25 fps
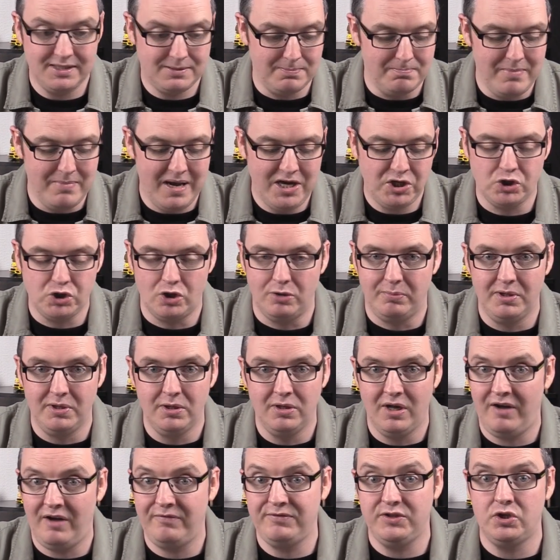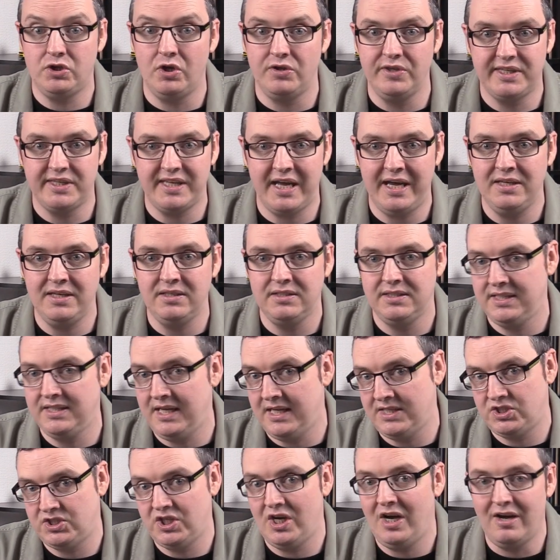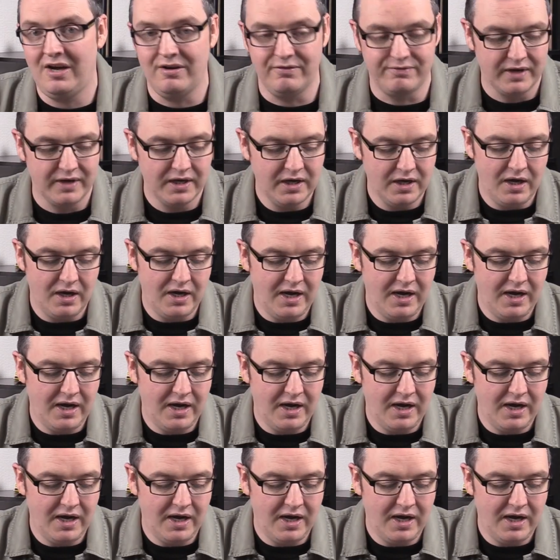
it's measurable. Have you done the 10? Yes, you have.